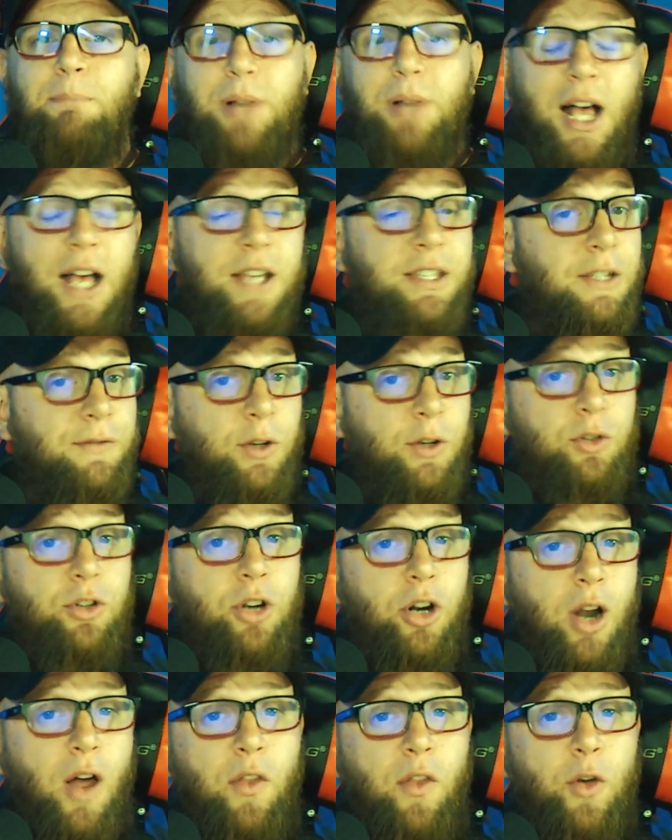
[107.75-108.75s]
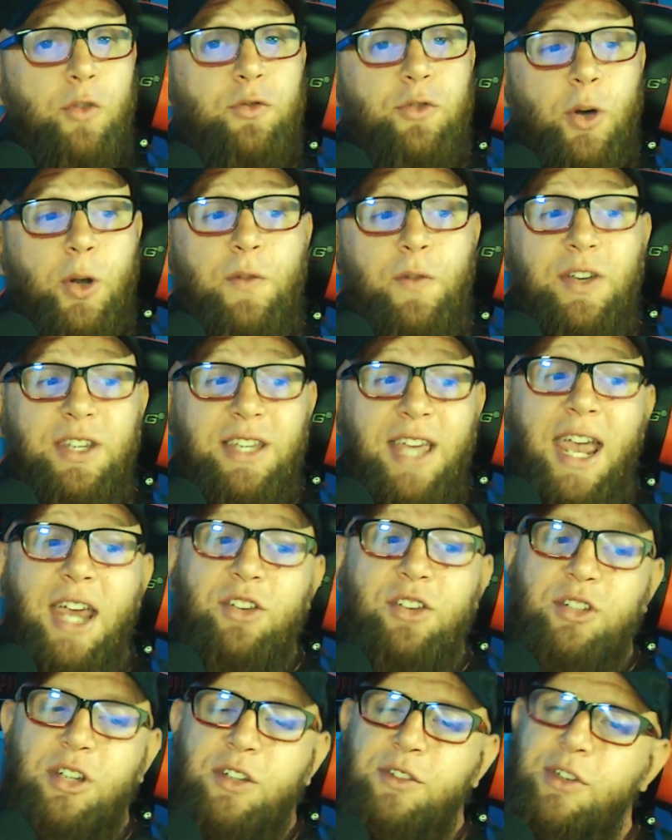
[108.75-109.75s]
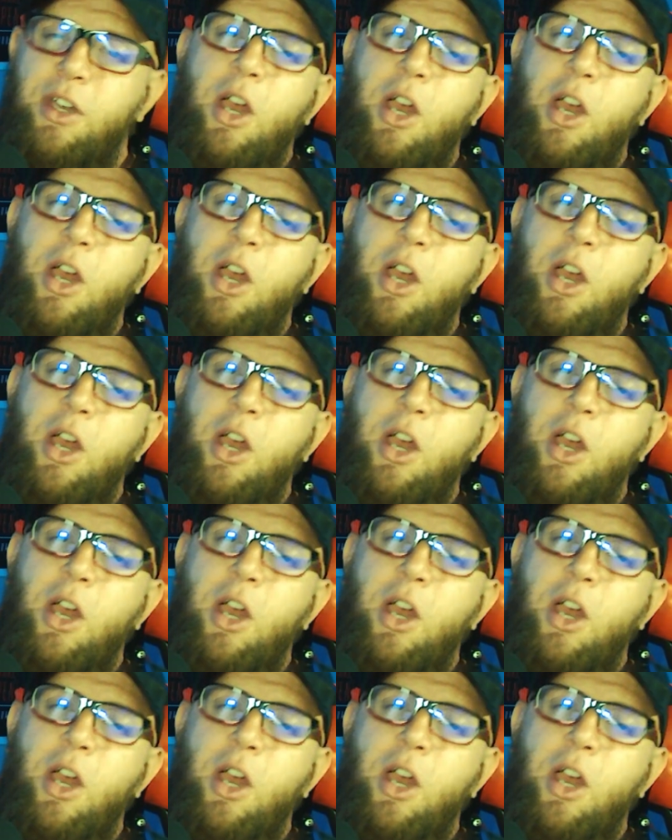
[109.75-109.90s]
Plus, if you turn on those notifications,